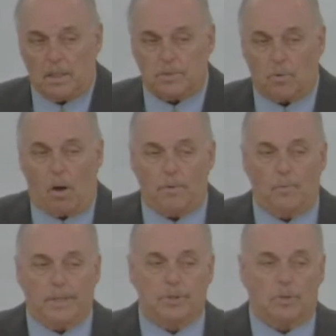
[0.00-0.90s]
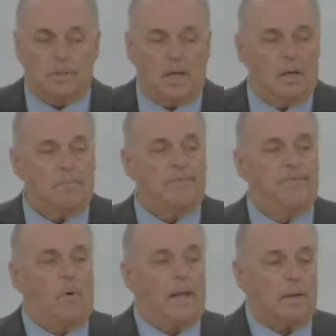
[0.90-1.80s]
So all the rituals
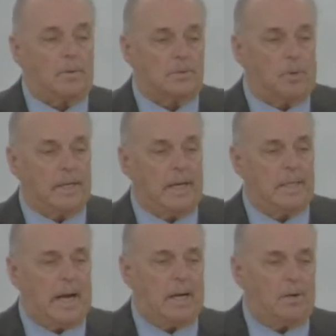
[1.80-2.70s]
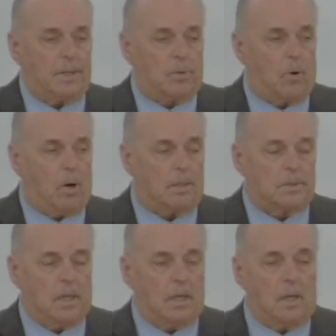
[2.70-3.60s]
before that, because when he died on the cross,